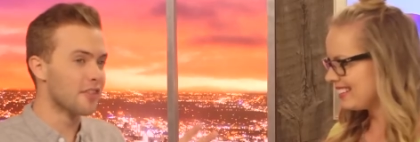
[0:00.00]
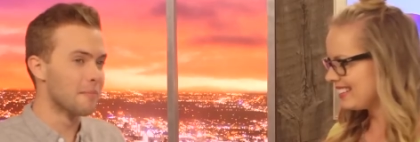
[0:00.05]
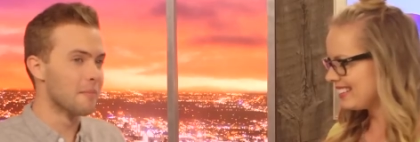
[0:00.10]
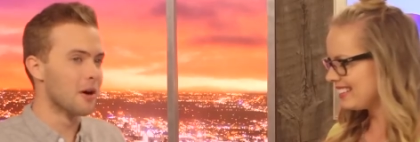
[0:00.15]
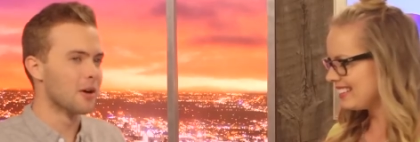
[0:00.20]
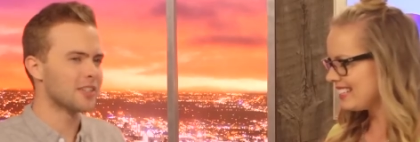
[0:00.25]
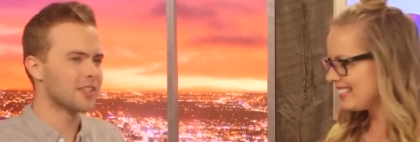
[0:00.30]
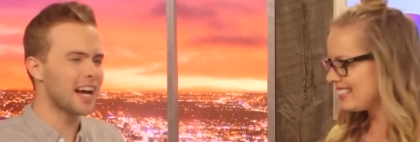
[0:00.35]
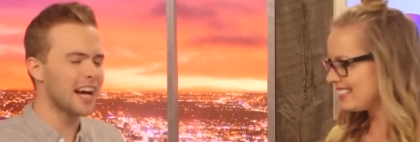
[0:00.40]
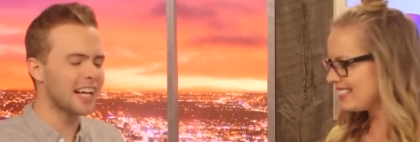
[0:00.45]
Speaker 1: the
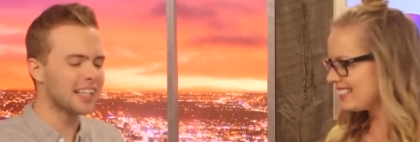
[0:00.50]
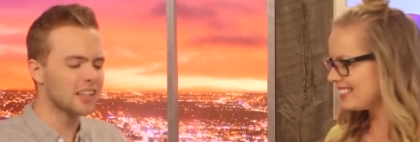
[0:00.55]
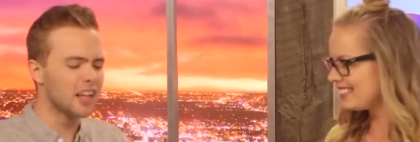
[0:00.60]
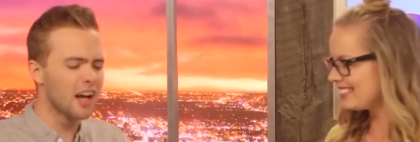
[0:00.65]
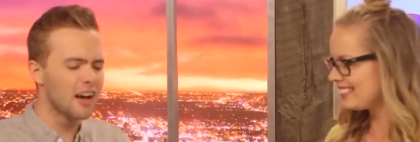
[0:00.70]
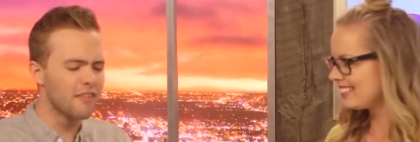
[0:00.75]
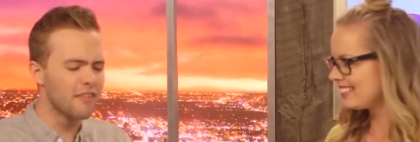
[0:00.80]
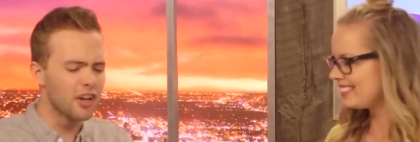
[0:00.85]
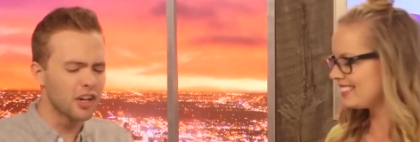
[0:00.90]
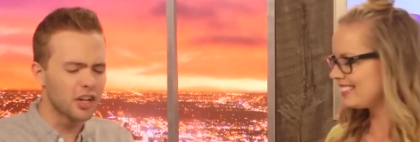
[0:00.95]
most. I
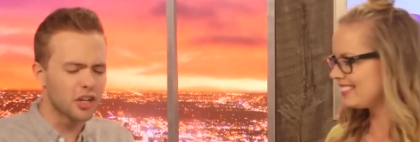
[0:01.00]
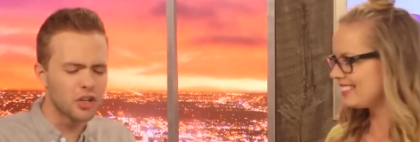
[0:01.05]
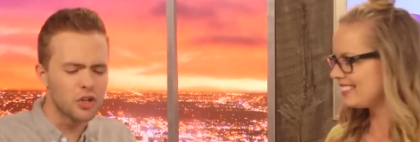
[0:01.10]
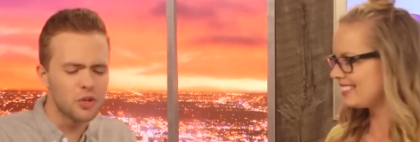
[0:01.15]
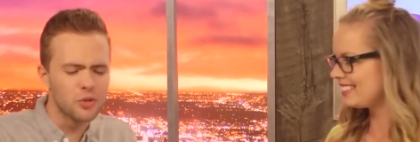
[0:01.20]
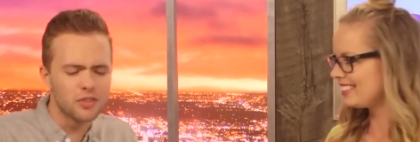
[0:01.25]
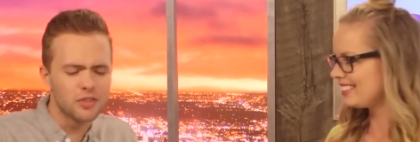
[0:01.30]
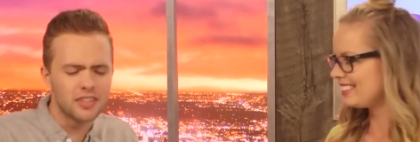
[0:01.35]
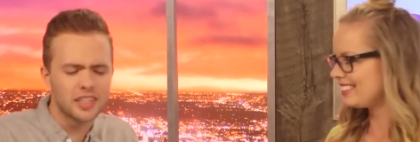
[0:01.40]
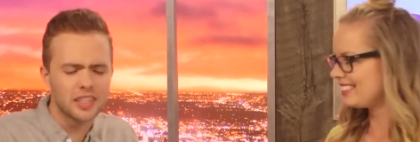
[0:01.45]
love
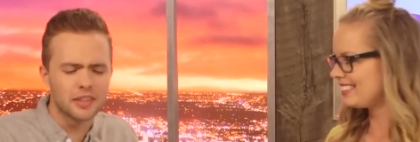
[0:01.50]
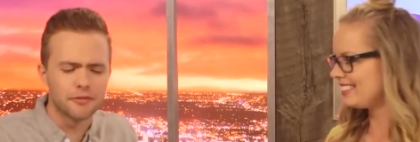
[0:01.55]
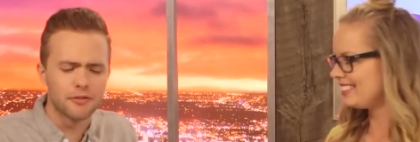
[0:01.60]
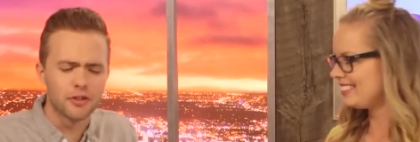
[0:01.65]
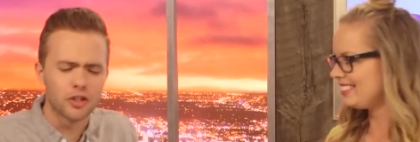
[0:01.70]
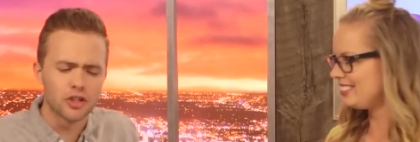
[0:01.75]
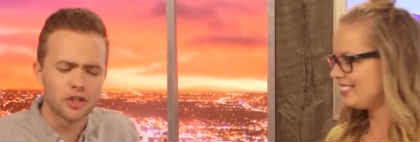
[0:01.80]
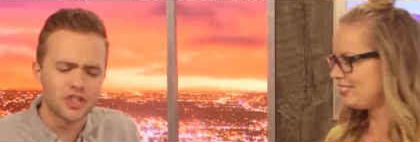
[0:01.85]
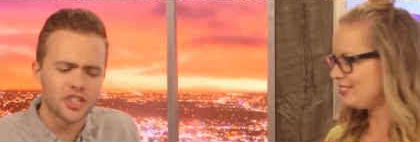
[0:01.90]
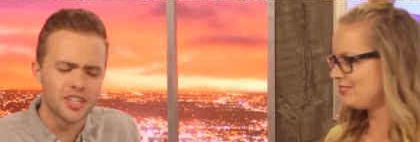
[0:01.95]
acoustic
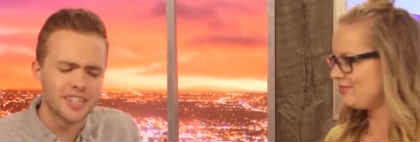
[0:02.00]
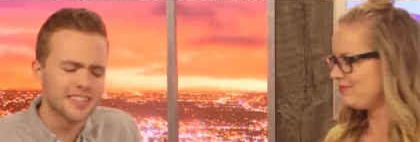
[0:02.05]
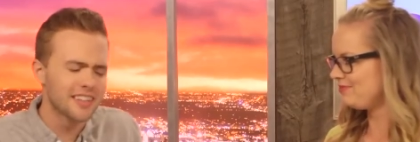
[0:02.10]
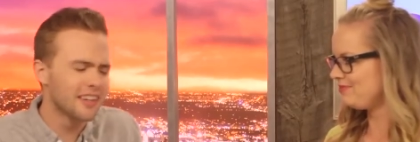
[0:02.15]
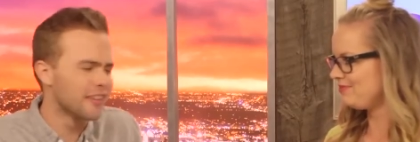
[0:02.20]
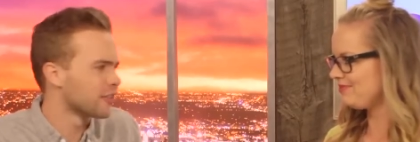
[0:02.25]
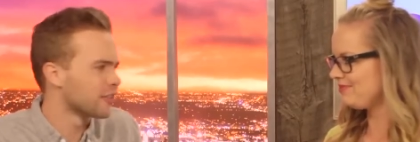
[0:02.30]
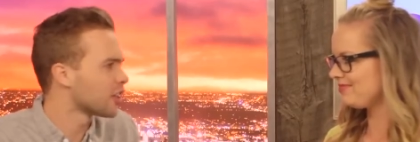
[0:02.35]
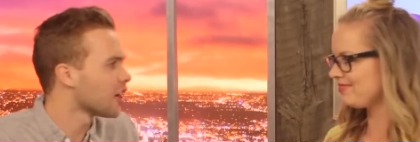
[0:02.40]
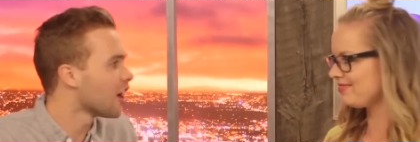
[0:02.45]
versions
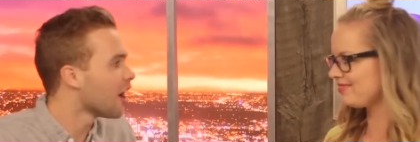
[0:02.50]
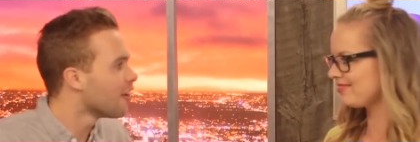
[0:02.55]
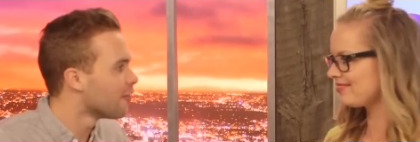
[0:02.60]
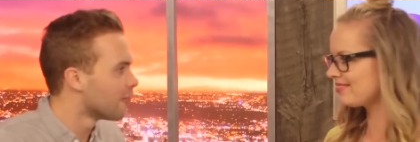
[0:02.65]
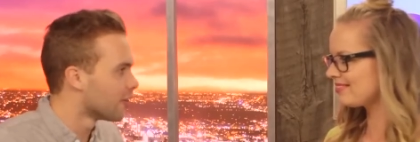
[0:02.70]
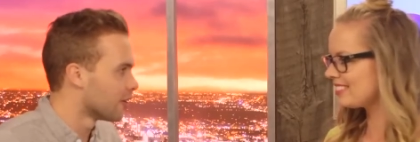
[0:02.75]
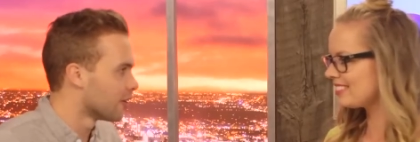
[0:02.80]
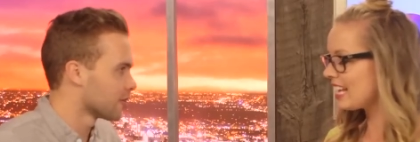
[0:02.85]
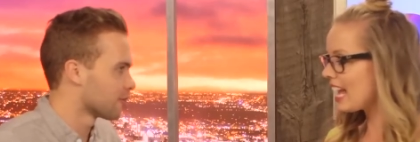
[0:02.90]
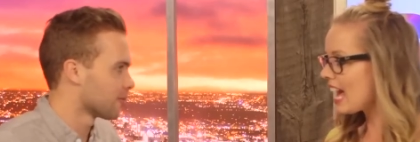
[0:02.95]
of
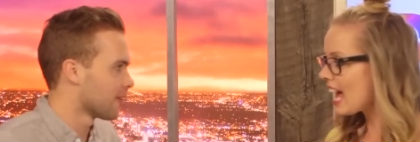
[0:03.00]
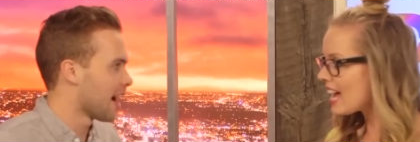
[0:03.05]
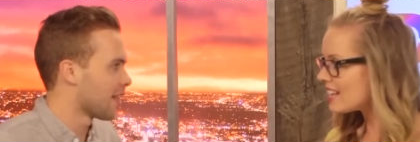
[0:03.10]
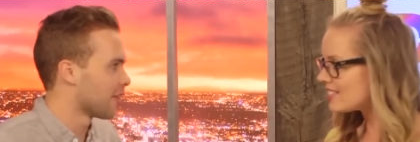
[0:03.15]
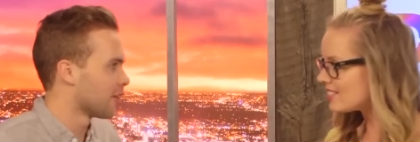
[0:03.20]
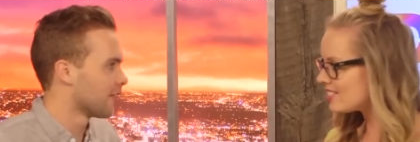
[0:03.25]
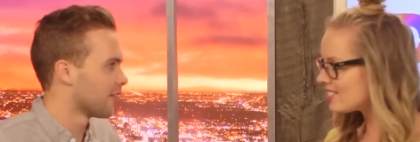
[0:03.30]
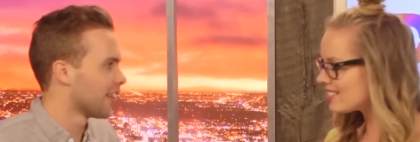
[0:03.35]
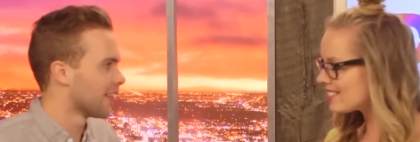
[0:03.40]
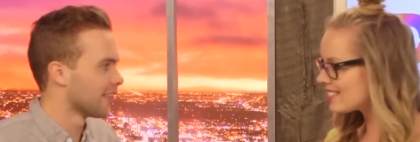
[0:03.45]
covers
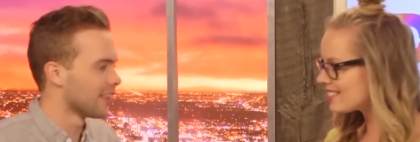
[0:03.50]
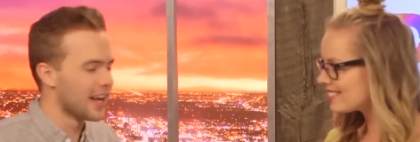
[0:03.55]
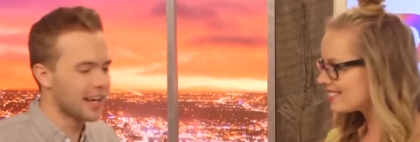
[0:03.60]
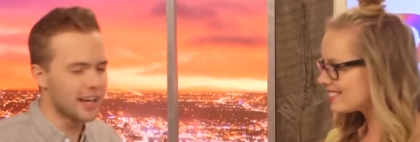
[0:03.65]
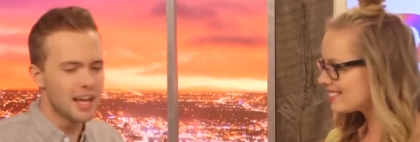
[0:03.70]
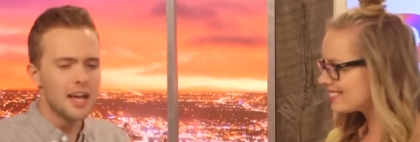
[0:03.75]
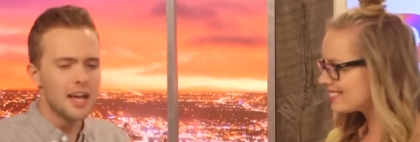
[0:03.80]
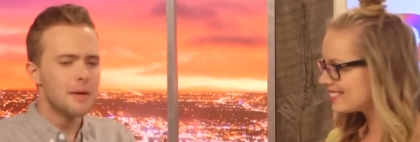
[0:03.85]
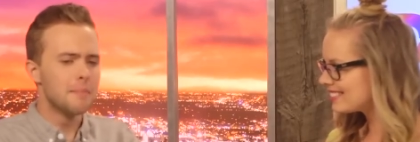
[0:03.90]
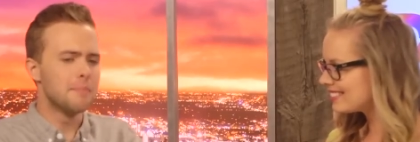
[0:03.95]
yes. rather than
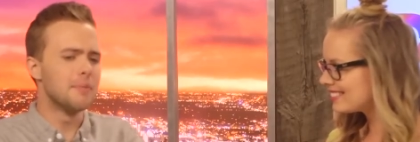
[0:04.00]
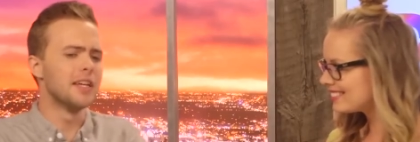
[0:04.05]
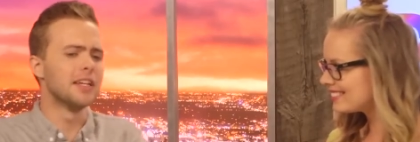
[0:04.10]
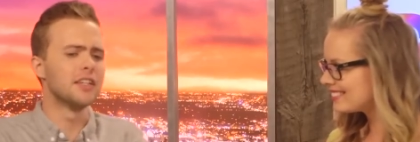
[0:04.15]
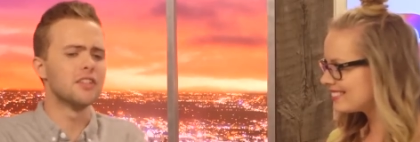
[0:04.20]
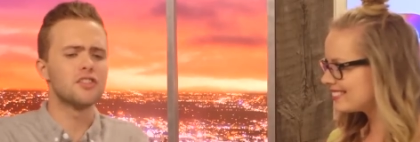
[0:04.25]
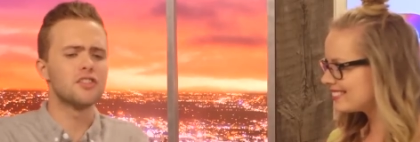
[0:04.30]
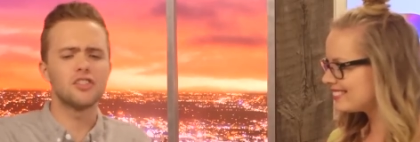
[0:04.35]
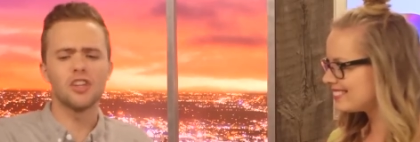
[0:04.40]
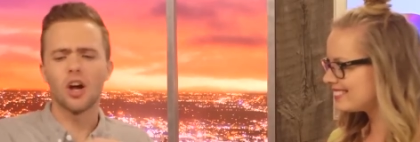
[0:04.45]
like
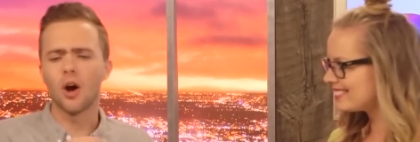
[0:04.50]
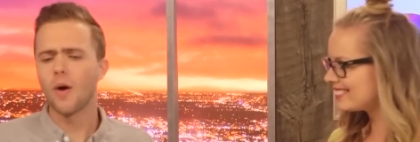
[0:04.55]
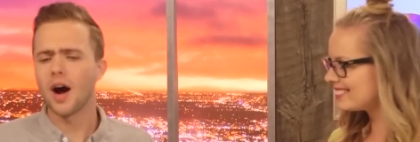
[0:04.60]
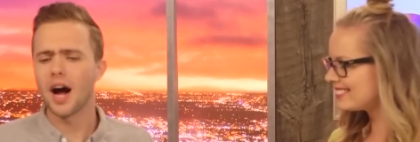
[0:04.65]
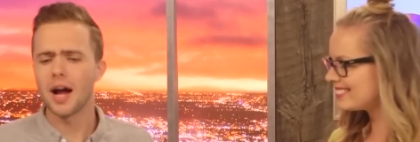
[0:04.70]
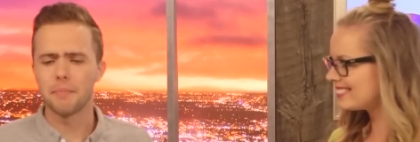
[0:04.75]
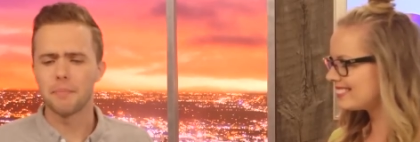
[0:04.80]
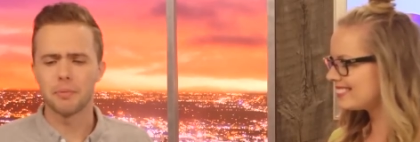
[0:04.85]
being so high